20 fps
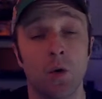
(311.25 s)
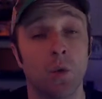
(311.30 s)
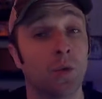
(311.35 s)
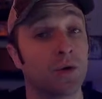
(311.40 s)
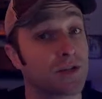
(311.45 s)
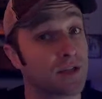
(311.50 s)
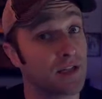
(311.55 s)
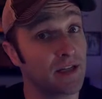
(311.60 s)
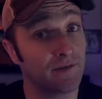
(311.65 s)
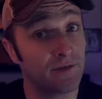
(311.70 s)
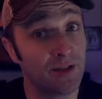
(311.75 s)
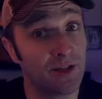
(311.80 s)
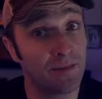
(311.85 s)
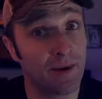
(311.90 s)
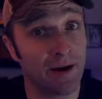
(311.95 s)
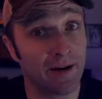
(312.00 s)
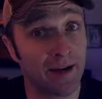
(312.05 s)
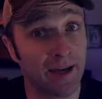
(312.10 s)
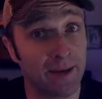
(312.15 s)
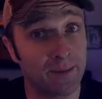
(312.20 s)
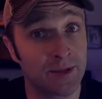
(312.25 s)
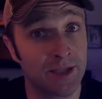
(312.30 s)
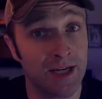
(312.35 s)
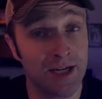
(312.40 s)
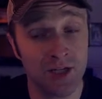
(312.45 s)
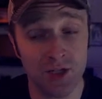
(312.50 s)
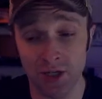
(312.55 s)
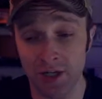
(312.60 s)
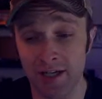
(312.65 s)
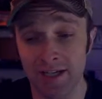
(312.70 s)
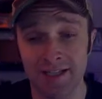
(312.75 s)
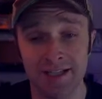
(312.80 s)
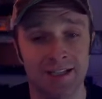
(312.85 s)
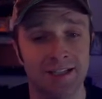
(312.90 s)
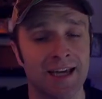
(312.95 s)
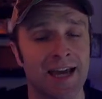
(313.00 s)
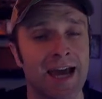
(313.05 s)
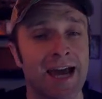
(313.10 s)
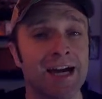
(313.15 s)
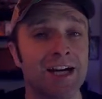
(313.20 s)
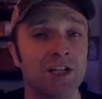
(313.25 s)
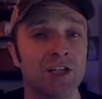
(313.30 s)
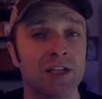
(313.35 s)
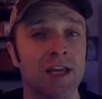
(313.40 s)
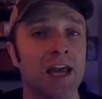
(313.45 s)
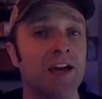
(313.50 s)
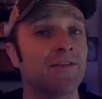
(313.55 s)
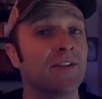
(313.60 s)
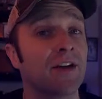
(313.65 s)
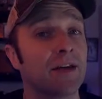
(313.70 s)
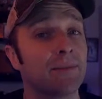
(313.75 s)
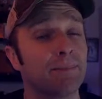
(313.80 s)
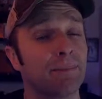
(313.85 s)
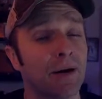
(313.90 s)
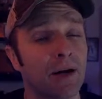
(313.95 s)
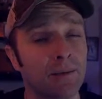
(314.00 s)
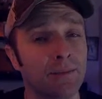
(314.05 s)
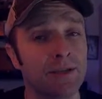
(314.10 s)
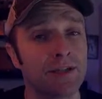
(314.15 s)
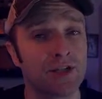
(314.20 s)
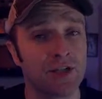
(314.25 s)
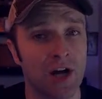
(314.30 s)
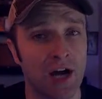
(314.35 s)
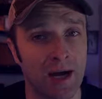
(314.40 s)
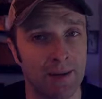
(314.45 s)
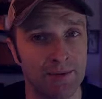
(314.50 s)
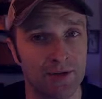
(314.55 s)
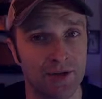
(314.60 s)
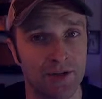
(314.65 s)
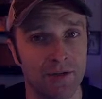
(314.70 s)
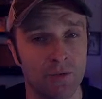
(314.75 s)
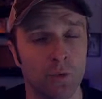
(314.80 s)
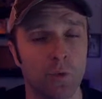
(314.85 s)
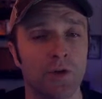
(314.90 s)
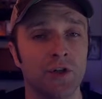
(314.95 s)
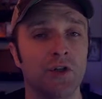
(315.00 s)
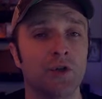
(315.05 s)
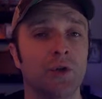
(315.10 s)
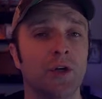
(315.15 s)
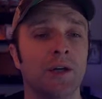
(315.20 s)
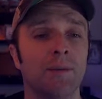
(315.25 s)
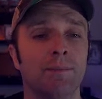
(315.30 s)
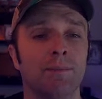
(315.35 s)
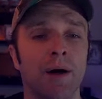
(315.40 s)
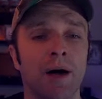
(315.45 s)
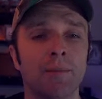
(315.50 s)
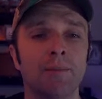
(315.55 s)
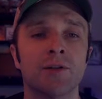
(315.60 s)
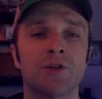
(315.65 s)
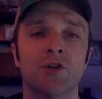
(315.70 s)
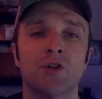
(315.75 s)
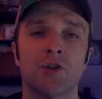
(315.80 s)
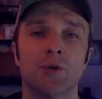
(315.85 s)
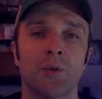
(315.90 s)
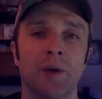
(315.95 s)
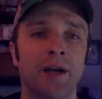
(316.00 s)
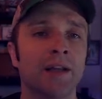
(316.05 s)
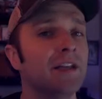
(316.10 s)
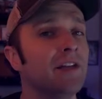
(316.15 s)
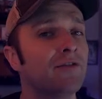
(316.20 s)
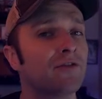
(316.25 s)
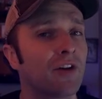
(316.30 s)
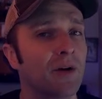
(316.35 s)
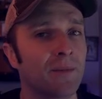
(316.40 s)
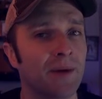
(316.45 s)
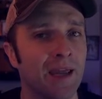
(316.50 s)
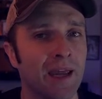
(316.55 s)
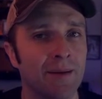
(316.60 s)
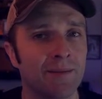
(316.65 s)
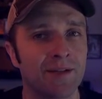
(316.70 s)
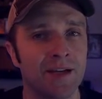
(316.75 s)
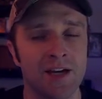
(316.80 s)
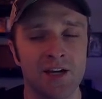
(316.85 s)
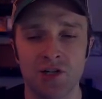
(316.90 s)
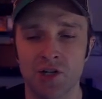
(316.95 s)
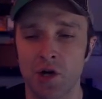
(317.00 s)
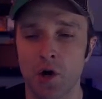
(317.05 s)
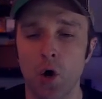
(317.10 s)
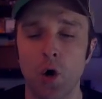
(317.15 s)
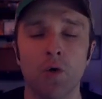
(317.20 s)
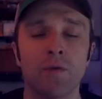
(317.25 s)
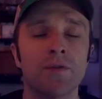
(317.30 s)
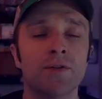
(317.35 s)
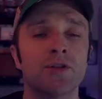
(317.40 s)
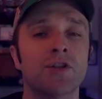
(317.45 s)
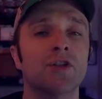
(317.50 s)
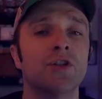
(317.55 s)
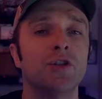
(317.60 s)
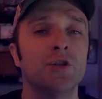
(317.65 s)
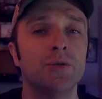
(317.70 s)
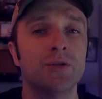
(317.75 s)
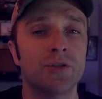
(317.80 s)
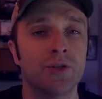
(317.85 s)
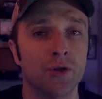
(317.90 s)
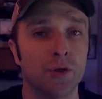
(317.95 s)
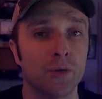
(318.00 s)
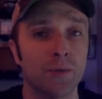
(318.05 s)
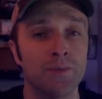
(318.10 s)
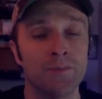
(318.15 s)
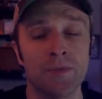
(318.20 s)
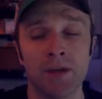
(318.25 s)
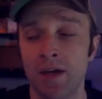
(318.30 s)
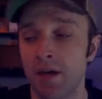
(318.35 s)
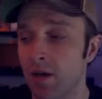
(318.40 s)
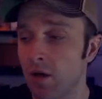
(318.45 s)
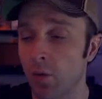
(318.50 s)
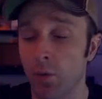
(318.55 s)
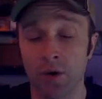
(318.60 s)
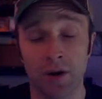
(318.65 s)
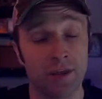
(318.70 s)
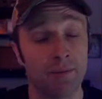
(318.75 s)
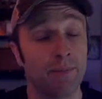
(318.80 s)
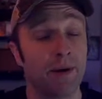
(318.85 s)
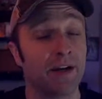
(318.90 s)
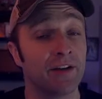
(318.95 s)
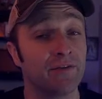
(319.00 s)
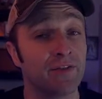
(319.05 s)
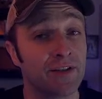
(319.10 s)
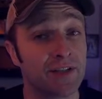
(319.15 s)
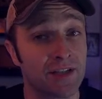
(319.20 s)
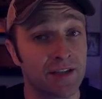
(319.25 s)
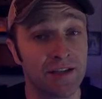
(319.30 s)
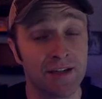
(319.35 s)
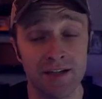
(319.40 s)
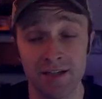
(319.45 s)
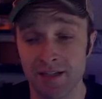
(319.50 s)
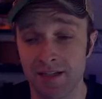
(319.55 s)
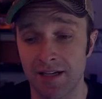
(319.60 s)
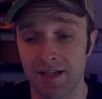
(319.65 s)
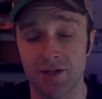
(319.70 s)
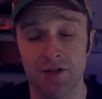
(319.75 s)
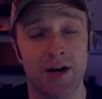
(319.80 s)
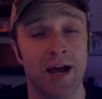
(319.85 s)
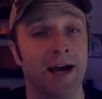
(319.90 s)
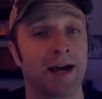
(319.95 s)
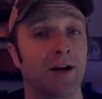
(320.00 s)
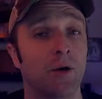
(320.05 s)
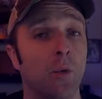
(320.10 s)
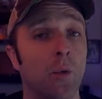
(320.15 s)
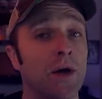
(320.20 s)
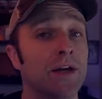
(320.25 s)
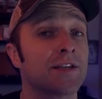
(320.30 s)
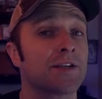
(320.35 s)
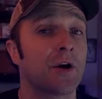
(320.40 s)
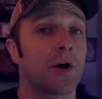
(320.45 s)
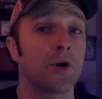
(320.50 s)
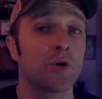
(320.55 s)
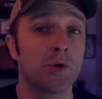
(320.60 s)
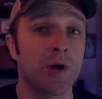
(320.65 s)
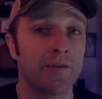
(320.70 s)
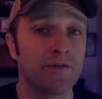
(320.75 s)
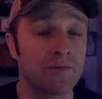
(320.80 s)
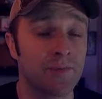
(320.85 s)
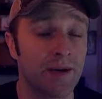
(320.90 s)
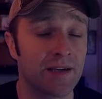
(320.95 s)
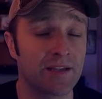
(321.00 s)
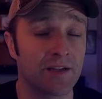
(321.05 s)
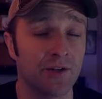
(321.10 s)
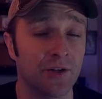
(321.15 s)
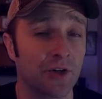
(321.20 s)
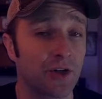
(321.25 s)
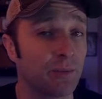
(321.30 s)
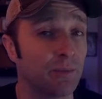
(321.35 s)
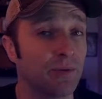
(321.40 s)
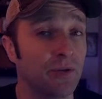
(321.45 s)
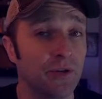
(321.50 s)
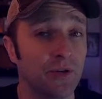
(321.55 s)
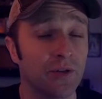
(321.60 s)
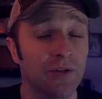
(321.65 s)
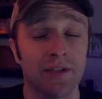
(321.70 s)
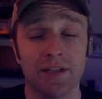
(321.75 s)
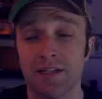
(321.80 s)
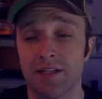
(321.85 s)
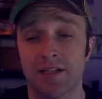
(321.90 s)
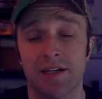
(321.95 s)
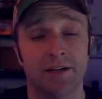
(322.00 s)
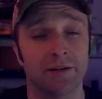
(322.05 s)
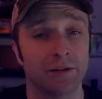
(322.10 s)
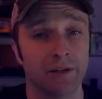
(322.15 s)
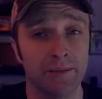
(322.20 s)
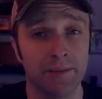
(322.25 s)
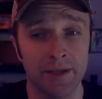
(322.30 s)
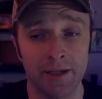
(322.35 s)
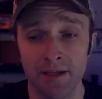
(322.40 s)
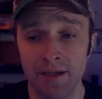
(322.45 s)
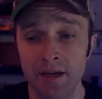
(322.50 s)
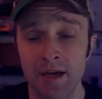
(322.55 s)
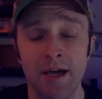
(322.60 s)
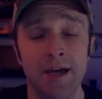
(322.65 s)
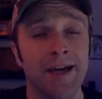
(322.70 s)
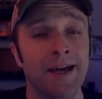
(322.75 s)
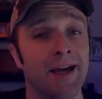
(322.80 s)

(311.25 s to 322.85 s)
What's nifty about Camtasia is that they actually have a publish option where you can publish directly from Camtasia over to YouTube. One of the benefits of this is you're not going to waste hard drive space on your computer. Let's say you're limited.